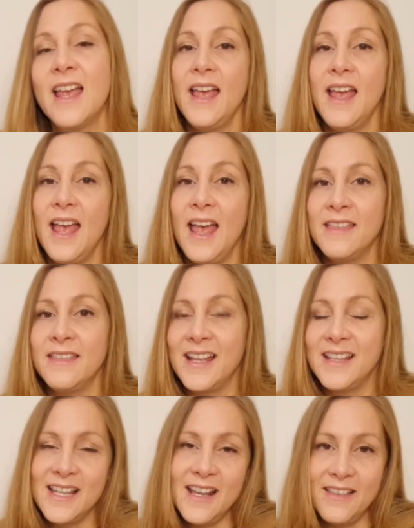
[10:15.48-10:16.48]
And
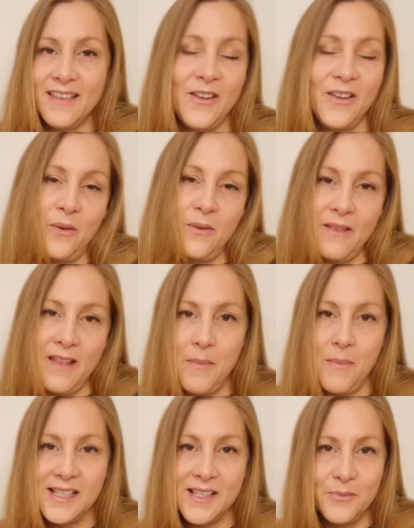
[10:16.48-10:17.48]
that's it, you know, that
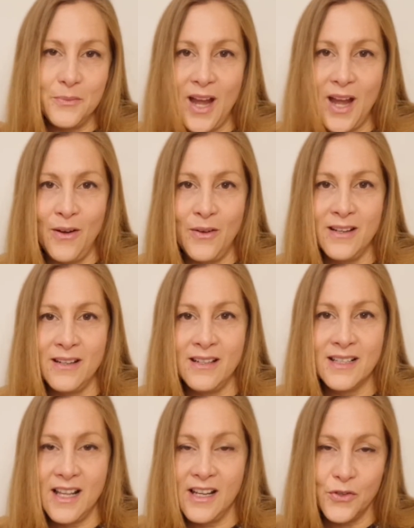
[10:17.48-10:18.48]
makes them proud and
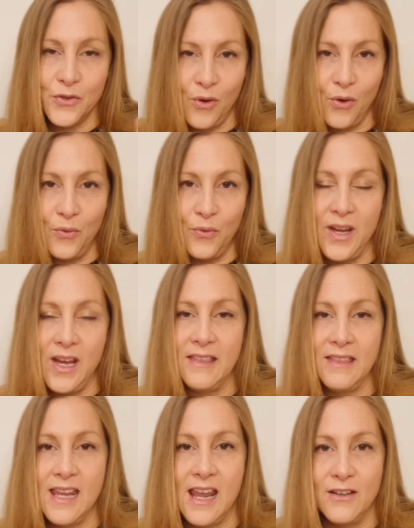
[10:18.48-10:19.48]
it's like a trophy
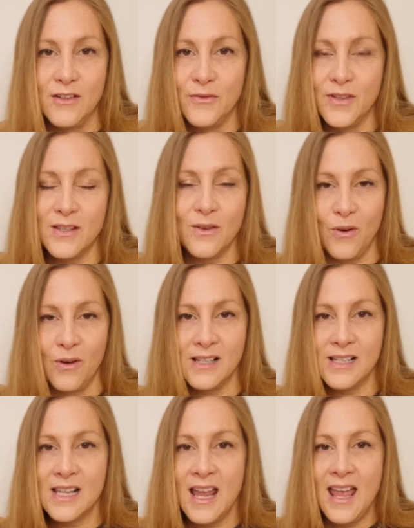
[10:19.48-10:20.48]
at the end of this
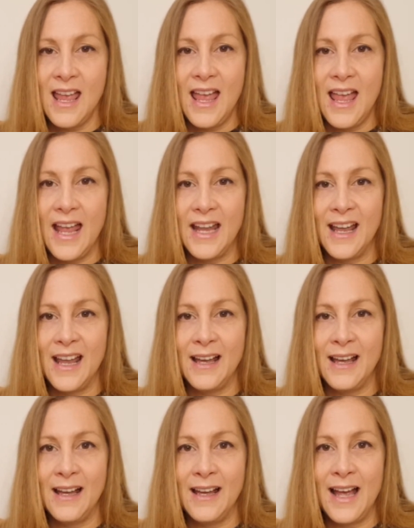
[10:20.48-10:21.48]
course. And
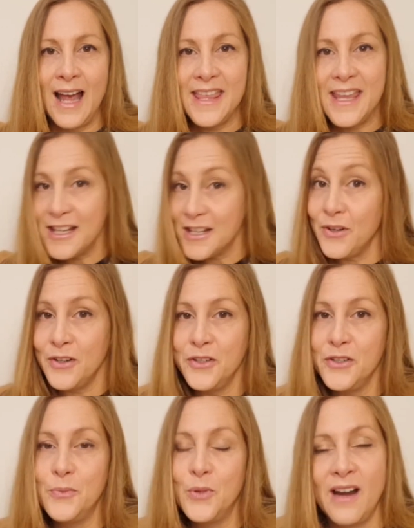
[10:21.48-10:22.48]
I think it's a very
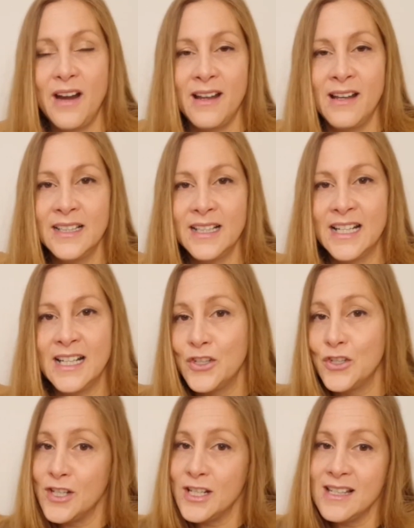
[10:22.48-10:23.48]
good product and
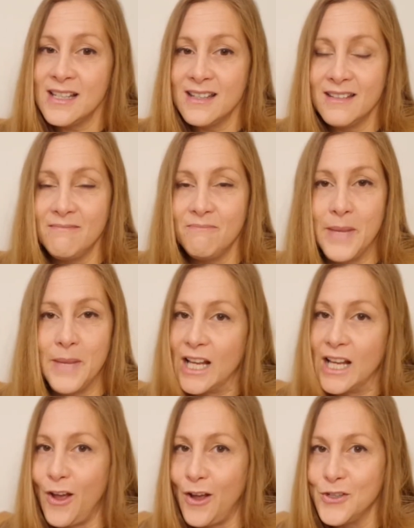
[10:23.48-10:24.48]
it's just
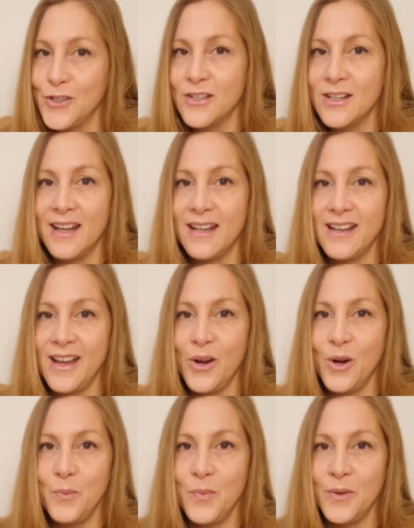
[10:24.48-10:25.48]
being launched and I
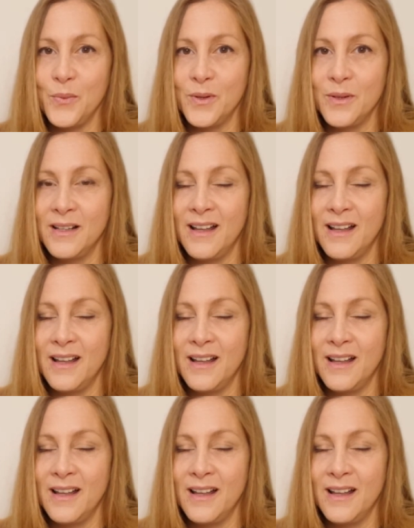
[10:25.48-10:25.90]
hope it will